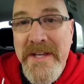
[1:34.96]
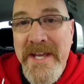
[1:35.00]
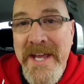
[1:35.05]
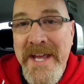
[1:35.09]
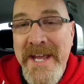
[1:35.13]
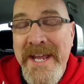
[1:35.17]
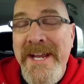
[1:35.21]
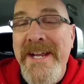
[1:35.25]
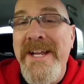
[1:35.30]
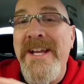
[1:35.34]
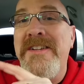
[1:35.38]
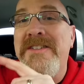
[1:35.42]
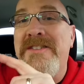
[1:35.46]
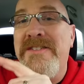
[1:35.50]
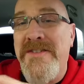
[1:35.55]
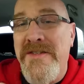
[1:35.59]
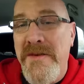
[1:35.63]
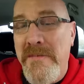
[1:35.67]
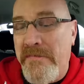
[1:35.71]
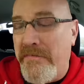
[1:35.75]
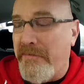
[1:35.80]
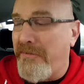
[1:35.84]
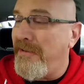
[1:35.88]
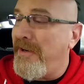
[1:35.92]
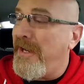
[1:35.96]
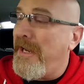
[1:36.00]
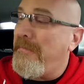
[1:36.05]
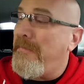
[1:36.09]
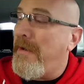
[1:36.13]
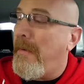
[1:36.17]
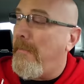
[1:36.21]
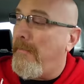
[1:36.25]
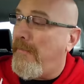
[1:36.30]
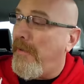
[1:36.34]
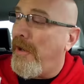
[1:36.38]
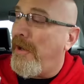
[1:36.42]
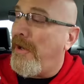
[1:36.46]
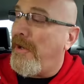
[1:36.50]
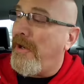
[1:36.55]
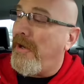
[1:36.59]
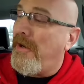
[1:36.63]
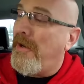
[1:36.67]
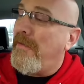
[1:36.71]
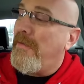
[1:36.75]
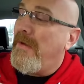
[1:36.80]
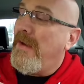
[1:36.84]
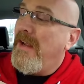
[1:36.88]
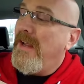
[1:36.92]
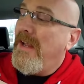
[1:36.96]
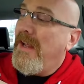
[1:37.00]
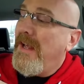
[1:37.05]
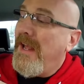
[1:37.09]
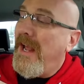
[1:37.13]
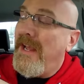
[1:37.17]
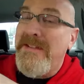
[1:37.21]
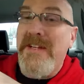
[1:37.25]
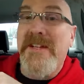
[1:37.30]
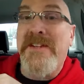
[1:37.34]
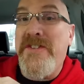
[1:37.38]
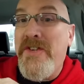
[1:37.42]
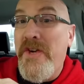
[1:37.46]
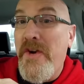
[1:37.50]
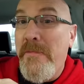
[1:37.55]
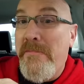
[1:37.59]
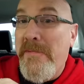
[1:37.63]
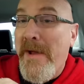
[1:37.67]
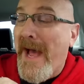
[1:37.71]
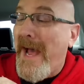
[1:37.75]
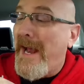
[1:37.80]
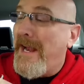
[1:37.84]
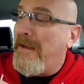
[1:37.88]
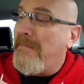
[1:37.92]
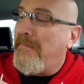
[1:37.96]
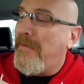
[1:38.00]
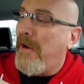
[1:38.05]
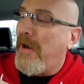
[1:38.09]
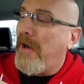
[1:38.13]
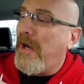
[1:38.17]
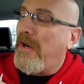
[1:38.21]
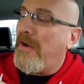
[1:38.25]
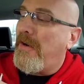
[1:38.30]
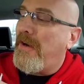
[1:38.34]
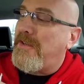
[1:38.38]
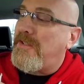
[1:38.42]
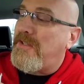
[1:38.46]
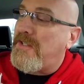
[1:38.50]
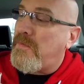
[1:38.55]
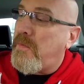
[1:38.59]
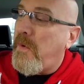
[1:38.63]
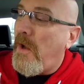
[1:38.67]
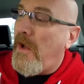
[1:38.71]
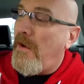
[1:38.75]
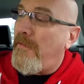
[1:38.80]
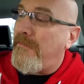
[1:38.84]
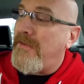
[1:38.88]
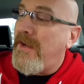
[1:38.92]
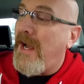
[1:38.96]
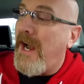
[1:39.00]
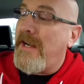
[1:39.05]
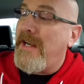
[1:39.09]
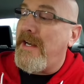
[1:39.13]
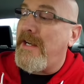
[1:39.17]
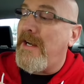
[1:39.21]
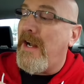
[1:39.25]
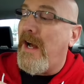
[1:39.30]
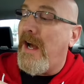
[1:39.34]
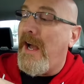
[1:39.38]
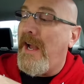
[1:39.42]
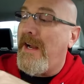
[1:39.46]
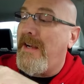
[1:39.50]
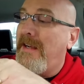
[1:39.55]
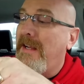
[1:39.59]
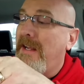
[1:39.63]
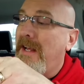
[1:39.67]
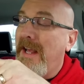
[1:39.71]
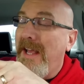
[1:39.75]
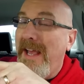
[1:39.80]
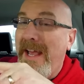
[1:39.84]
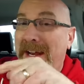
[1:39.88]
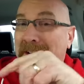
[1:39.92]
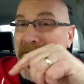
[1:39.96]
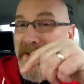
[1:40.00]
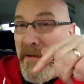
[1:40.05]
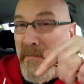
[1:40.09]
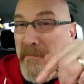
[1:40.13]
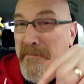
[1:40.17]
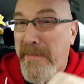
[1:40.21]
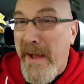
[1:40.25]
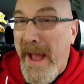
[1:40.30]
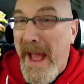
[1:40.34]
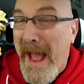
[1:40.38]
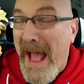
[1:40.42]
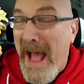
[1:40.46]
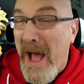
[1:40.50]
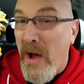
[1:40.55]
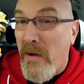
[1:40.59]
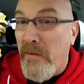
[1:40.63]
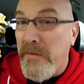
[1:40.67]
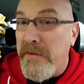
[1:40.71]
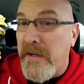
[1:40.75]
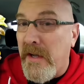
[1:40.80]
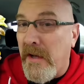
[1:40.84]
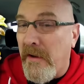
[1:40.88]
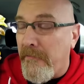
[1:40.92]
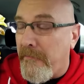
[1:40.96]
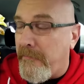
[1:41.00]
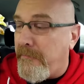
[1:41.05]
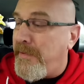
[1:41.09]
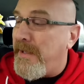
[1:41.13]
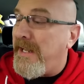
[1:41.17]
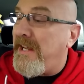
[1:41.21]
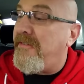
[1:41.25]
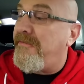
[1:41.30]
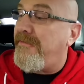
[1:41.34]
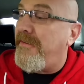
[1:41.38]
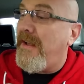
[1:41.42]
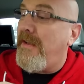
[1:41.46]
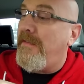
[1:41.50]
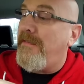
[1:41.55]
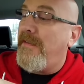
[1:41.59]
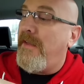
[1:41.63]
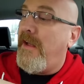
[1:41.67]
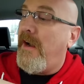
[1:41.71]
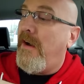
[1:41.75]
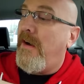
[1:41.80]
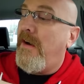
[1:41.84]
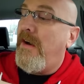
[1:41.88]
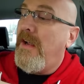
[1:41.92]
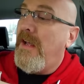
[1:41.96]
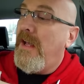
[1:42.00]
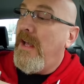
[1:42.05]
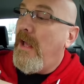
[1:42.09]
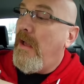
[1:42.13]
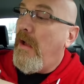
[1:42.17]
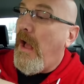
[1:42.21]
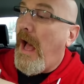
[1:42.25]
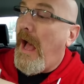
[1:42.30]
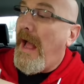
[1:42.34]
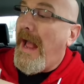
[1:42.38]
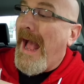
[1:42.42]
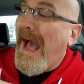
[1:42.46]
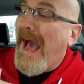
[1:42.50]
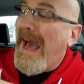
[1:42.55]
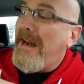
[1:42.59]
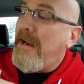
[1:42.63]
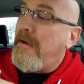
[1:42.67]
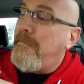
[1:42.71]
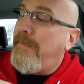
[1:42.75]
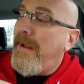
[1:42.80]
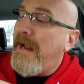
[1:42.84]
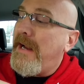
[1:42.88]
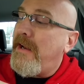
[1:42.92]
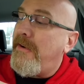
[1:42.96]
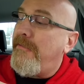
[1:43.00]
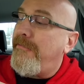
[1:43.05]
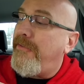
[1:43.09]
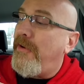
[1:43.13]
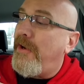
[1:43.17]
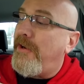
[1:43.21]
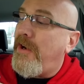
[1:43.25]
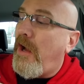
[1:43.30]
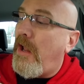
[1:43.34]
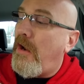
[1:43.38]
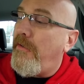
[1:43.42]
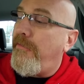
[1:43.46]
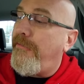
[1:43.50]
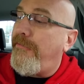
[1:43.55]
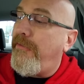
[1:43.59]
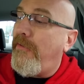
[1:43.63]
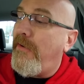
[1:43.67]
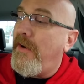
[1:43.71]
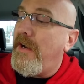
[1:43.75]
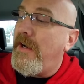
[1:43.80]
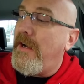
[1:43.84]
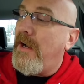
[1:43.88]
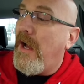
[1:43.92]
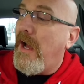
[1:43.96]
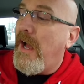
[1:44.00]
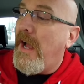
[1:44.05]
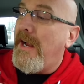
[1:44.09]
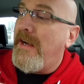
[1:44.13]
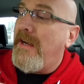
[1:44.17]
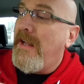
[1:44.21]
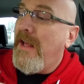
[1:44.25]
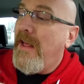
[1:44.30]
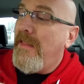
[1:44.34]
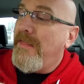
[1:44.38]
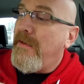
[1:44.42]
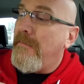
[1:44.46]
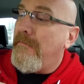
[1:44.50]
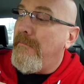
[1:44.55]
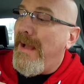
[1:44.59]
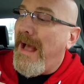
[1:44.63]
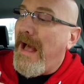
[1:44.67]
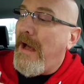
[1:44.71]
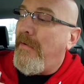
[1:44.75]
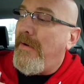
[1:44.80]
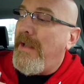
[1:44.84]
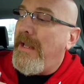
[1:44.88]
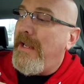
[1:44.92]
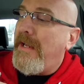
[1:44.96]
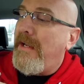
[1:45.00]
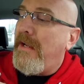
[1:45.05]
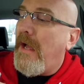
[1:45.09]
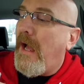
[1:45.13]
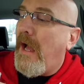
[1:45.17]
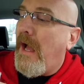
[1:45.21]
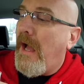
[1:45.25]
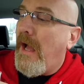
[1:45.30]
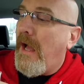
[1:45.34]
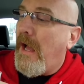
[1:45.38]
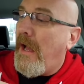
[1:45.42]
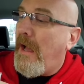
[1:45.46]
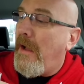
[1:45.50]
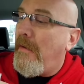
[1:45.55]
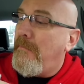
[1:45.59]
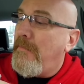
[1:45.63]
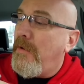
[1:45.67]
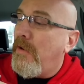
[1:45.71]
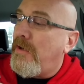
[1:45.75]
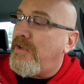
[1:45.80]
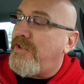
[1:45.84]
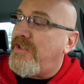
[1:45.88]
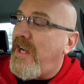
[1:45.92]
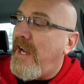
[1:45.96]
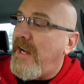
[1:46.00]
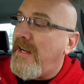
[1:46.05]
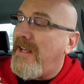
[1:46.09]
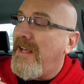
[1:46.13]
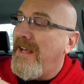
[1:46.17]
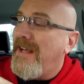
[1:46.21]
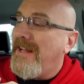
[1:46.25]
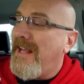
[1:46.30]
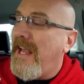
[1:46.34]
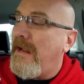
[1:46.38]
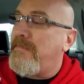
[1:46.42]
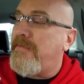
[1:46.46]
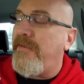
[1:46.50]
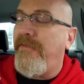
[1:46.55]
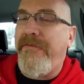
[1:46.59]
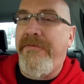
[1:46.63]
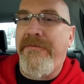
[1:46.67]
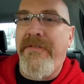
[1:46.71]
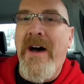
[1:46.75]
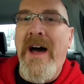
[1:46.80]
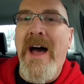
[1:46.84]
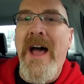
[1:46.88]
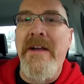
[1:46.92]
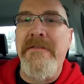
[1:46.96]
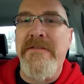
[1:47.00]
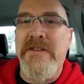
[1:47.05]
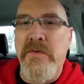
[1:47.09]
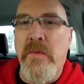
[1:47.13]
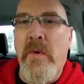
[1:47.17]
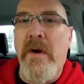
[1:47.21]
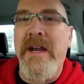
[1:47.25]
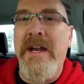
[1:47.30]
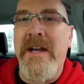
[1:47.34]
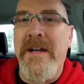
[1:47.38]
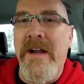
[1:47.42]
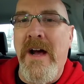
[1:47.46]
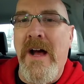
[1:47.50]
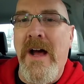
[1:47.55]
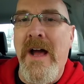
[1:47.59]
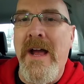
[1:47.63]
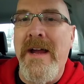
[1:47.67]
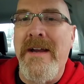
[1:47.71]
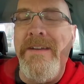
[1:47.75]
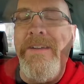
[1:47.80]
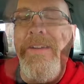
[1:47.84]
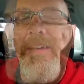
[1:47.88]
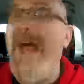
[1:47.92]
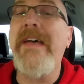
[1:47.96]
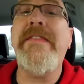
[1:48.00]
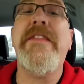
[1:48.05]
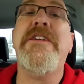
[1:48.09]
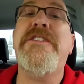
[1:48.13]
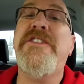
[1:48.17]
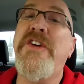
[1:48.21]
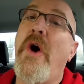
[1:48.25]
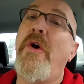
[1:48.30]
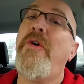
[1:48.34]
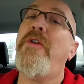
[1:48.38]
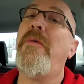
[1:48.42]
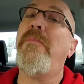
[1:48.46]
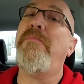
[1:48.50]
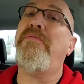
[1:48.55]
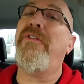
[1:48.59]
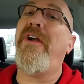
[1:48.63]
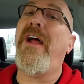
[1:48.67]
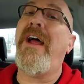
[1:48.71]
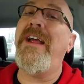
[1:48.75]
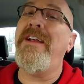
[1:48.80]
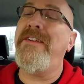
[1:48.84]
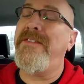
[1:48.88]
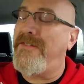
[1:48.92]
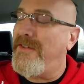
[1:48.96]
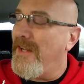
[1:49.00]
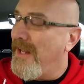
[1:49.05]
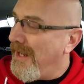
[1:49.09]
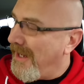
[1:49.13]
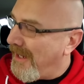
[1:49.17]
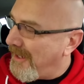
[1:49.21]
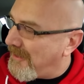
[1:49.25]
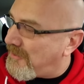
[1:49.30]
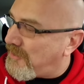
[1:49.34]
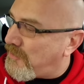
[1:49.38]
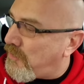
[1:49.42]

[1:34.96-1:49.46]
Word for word: King Supreme Burger is a two patty burger. It's $12.99. It is a pound of beef in there. Uh, added bacon for $1.49. The Maui uh, milkshake came to $5.29 and the total price is